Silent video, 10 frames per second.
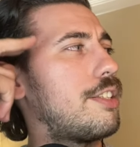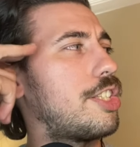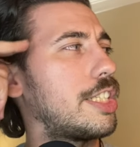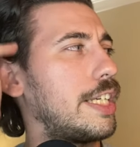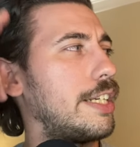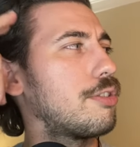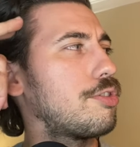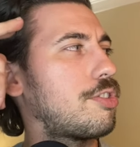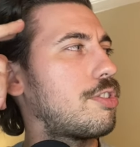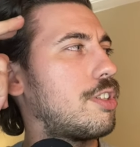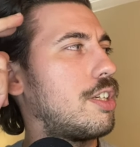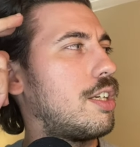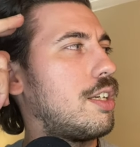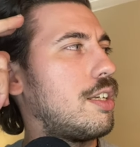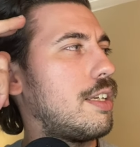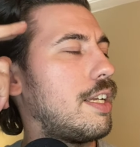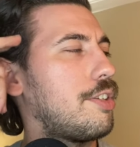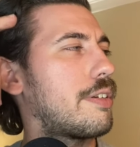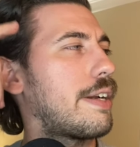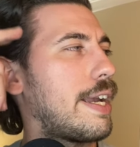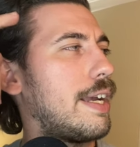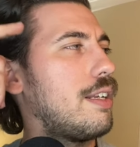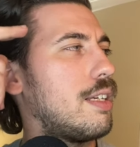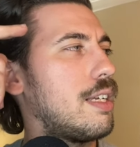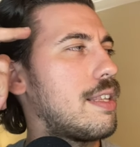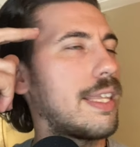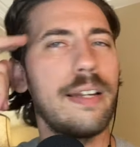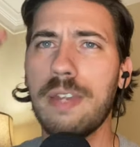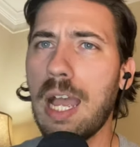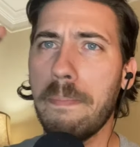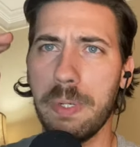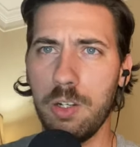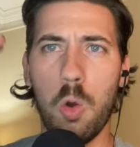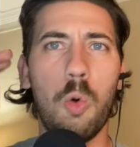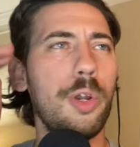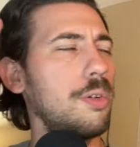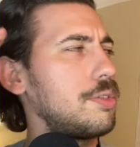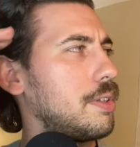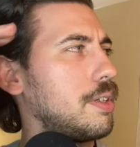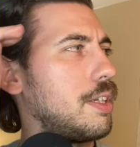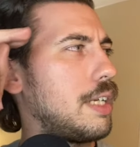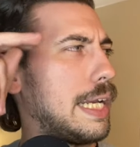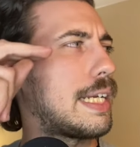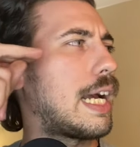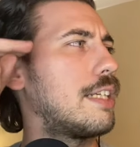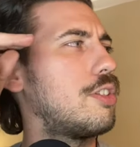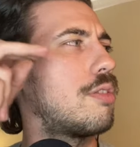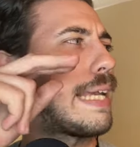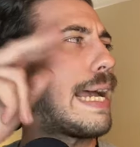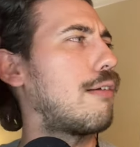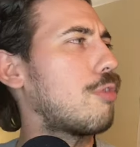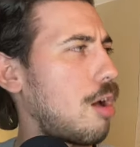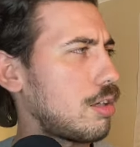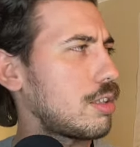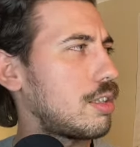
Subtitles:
that the gears in your head that have not been oiled in God knows how long?